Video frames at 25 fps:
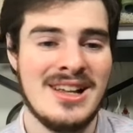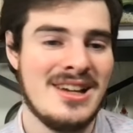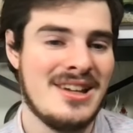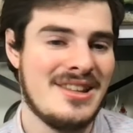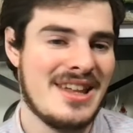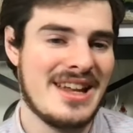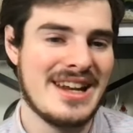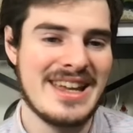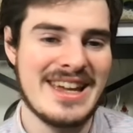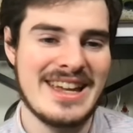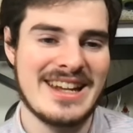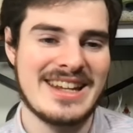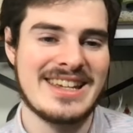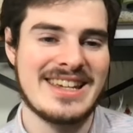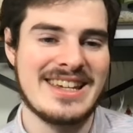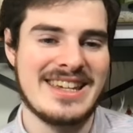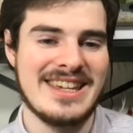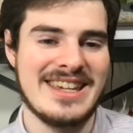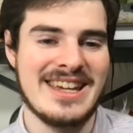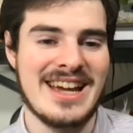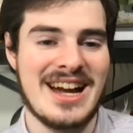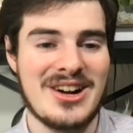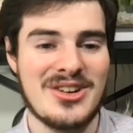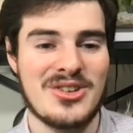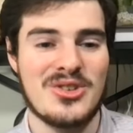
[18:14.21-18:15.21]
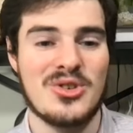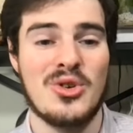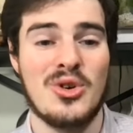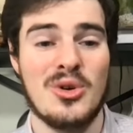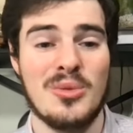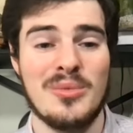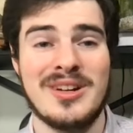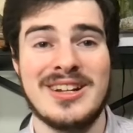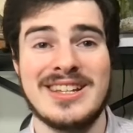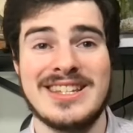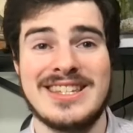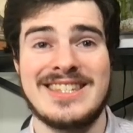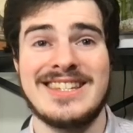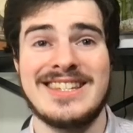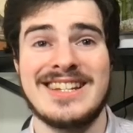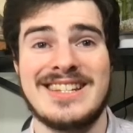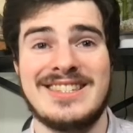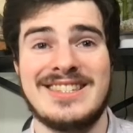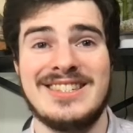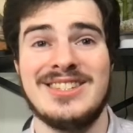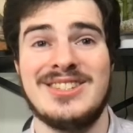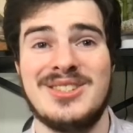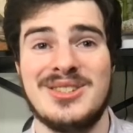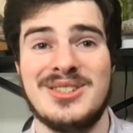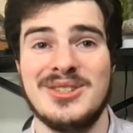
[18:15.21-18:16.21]
Then getting Keon Coleman at
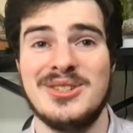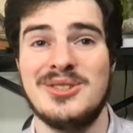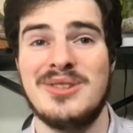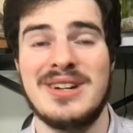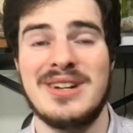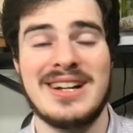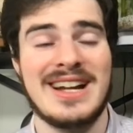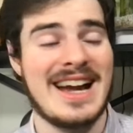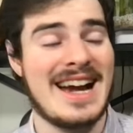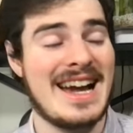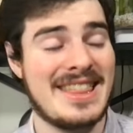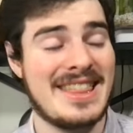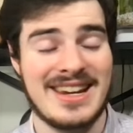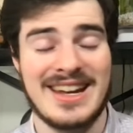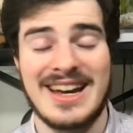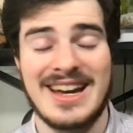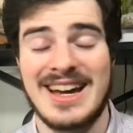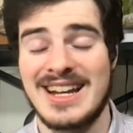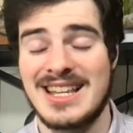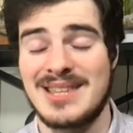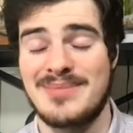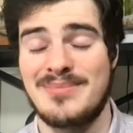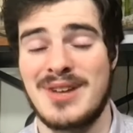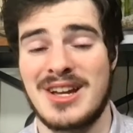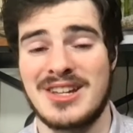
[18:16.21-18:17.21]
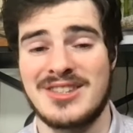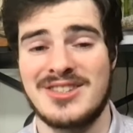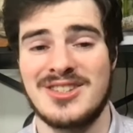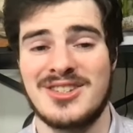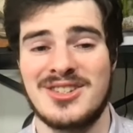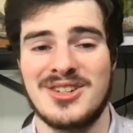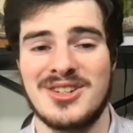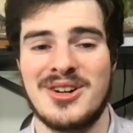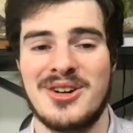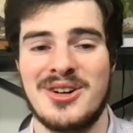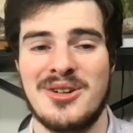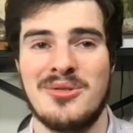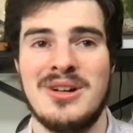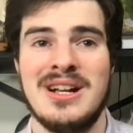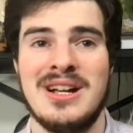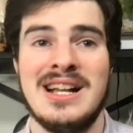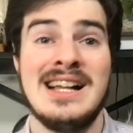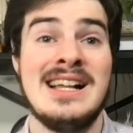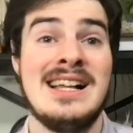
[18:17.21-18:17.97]
62, a guy that I expect to go